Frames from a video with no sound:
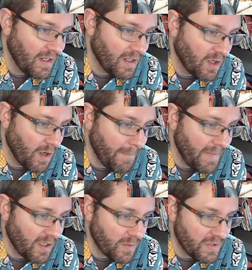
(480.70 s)
Current
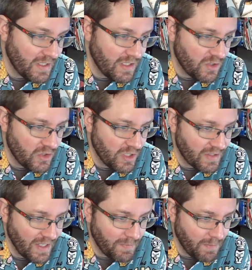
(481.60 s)
bankruptcy is just
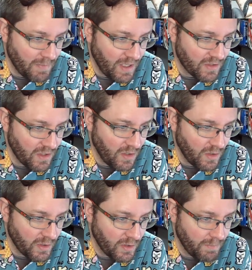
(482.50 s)
an empty box. All
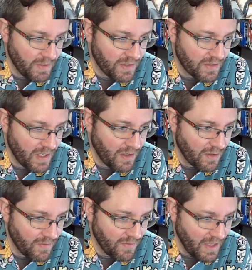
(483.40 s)
the good bits out
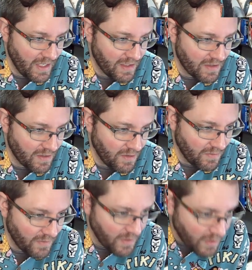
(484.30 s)
of the hands
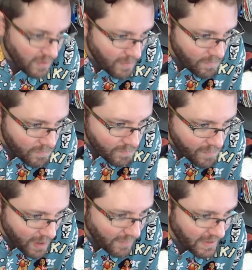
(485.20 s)
of
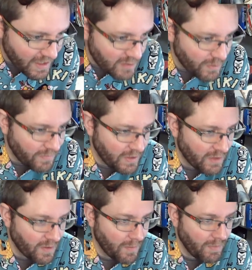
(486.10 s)
willful
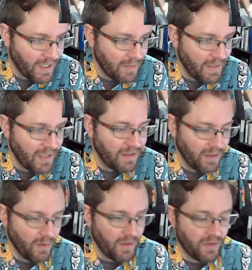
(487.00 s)
ignorant plan man and
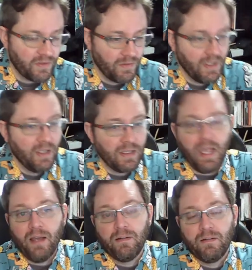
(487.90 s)
lawyers. Yeah.